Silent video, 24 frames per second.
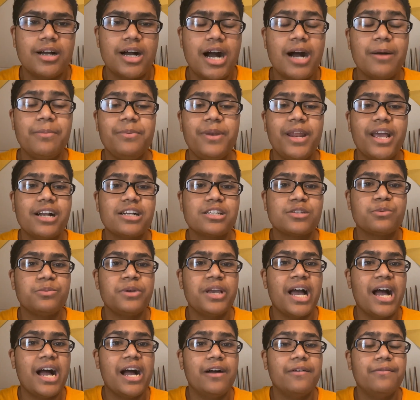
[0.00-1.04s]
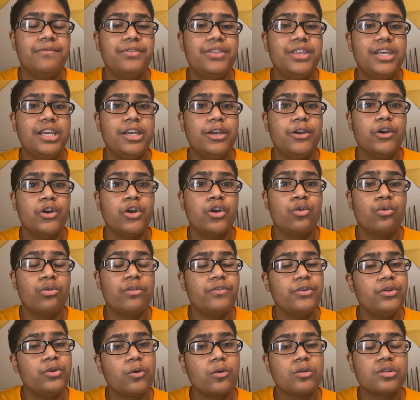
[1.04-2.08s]
Up next, we have the
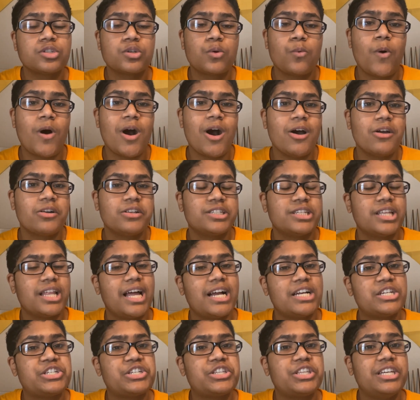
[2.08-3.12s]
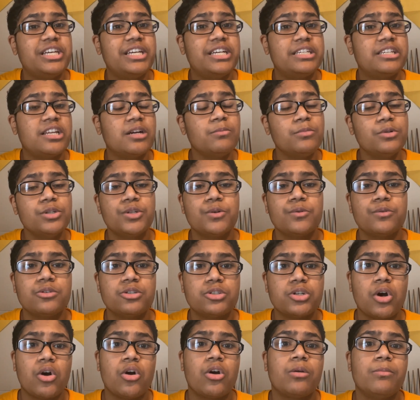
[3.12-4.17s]
Gryffindor squad / the
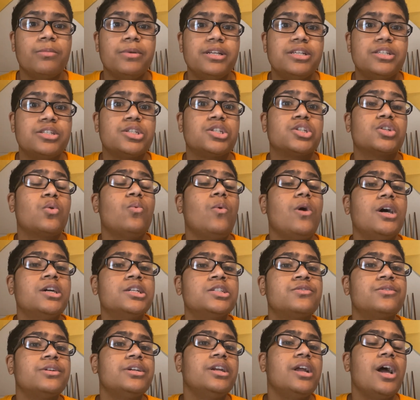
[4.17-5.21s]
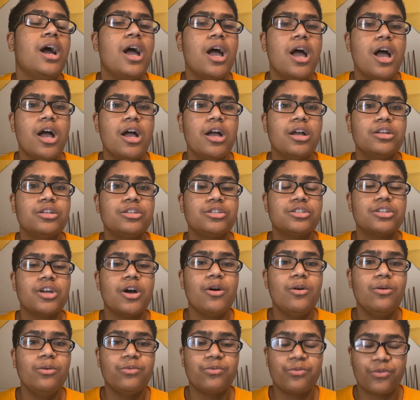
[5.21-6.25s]
Dumbledore's Army Squadron.
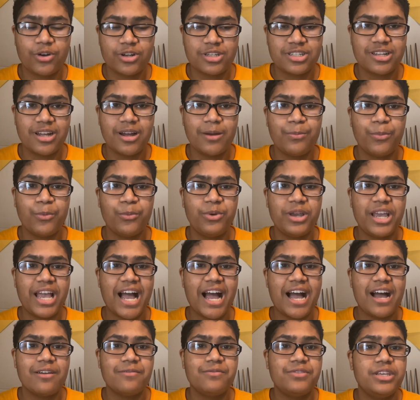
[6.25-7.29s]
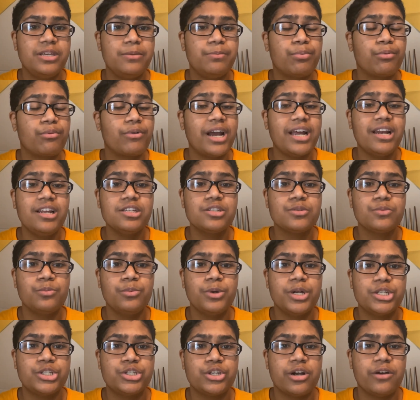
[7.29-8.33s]
So, first up, we have the brightest
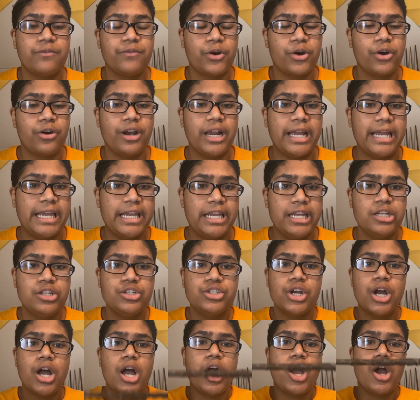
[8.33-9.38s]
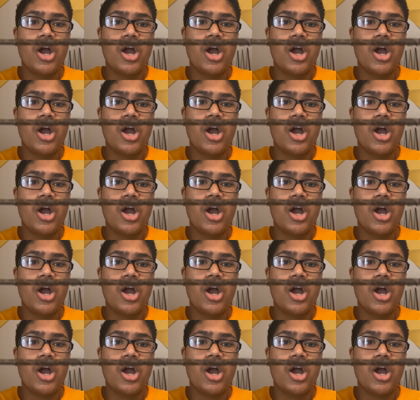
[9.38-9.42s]
witch of her age,